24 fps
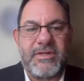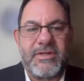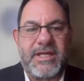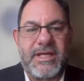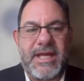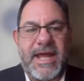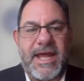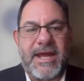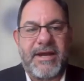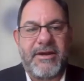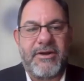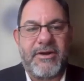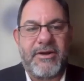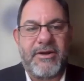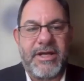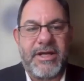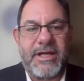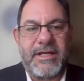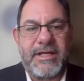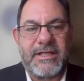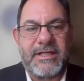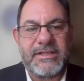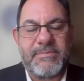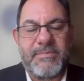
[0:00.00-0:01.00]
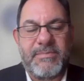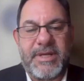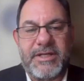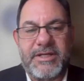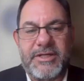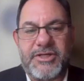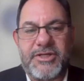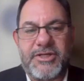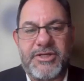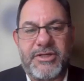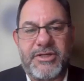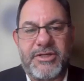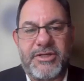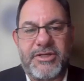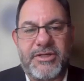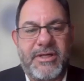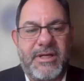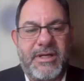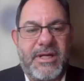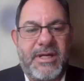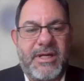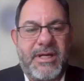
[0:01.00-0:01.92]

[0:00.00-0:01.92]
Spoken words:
the aggregate expenditure